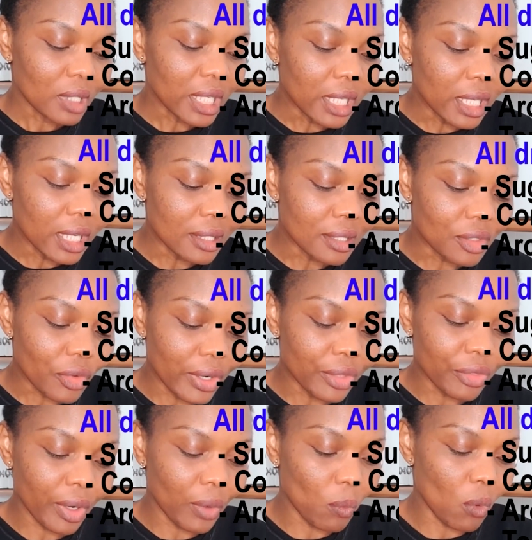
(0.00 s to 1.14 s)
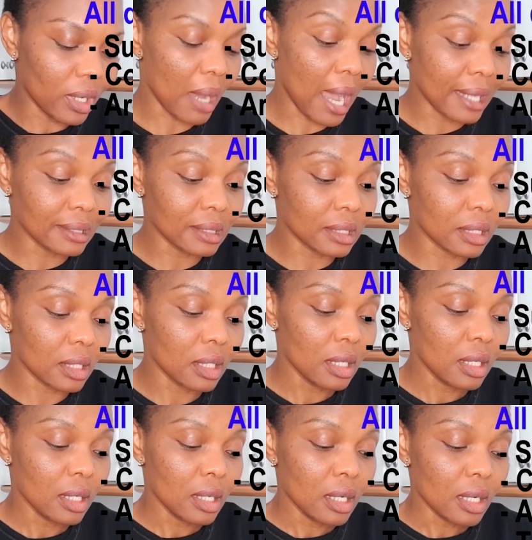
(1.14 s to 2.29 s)
E331, and
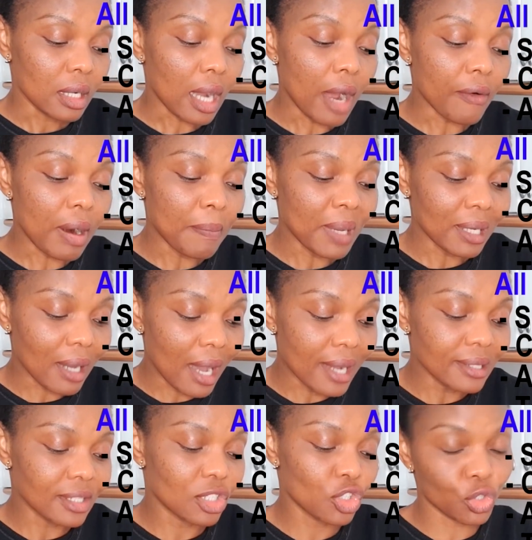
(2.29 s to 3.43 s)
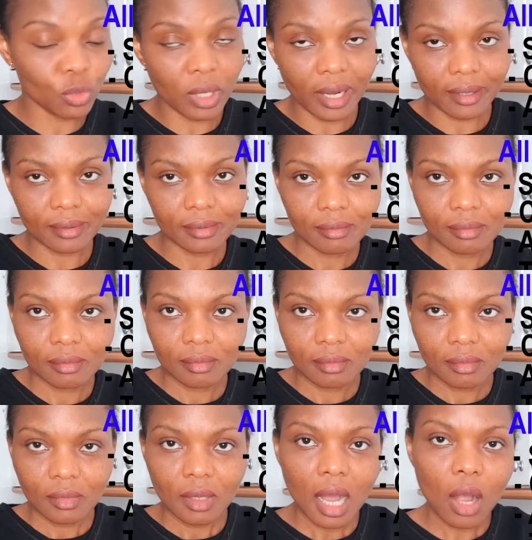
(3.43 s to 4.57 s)
caramelized sugar.
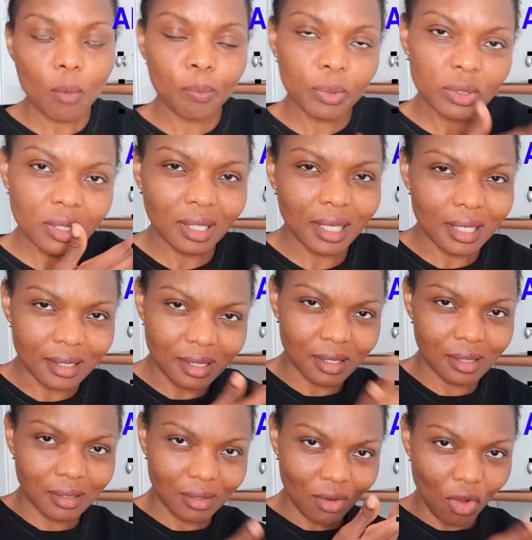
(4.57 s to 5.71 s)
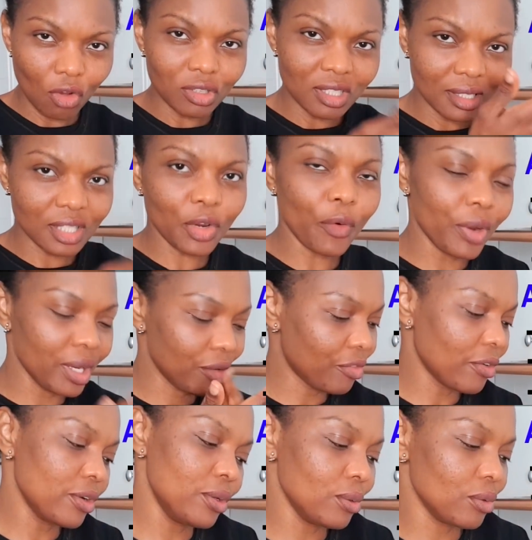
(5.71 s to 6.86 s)
I'll put the list on the screen
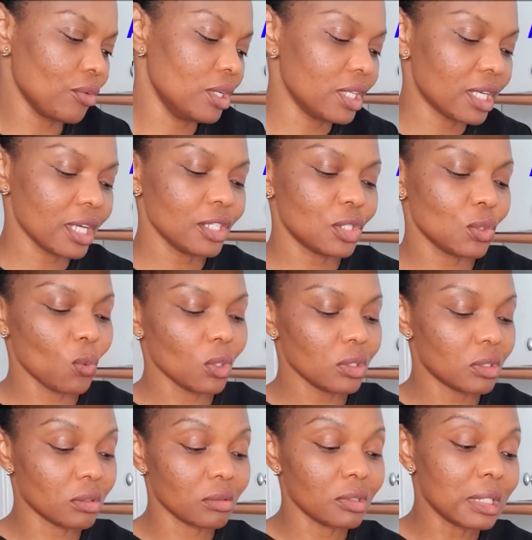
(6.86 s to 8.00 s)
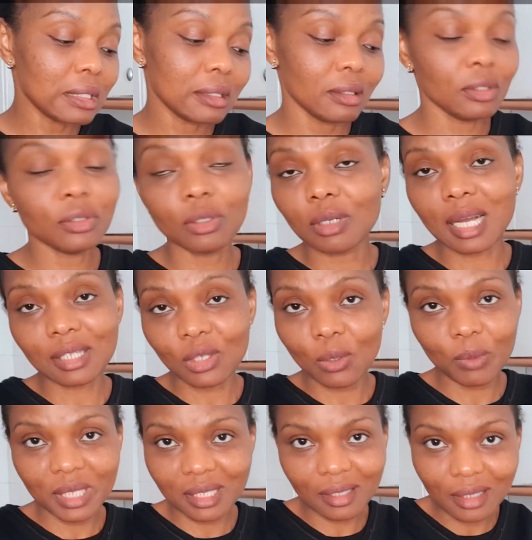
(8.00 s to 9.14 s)
for you in case you want to. They, you know, as
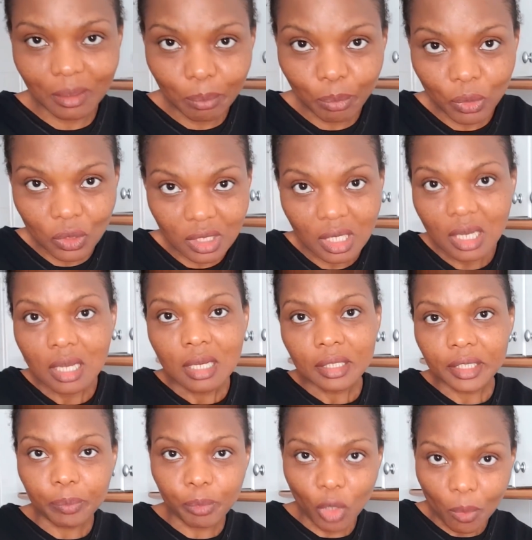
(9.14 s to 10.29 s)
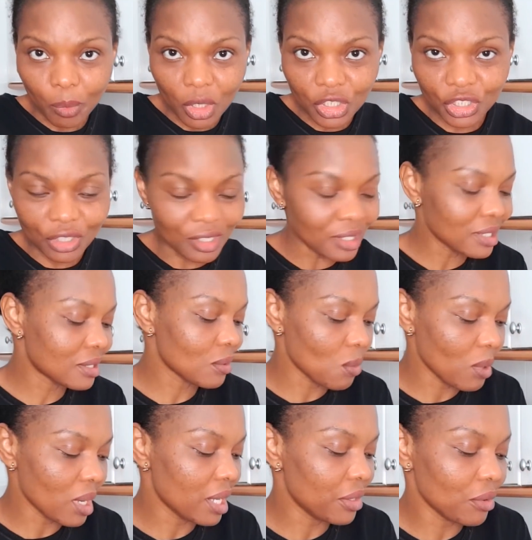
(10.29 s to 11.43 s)
always, they didn't put the proportions
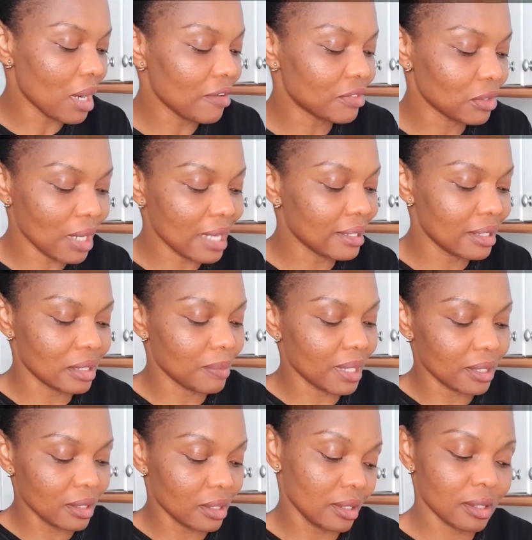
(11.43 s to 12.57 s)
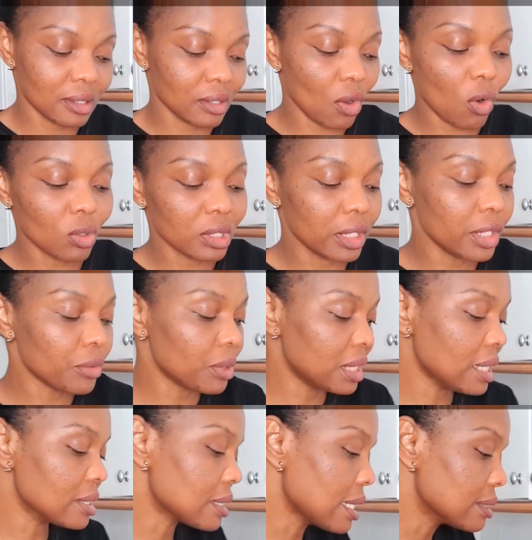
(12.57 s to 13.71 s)
where you have to add this, but this is all the
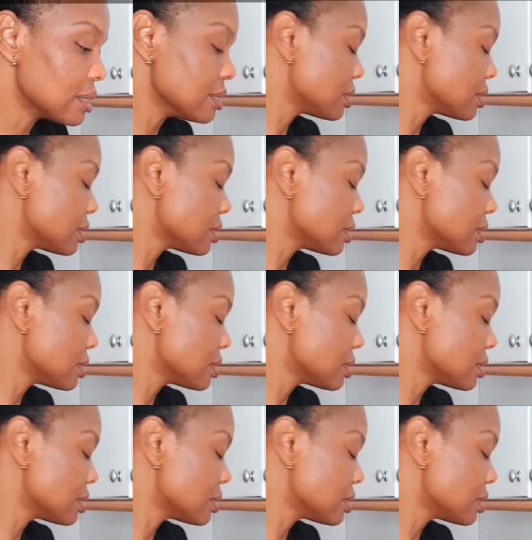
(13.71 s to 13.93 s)
ingredients that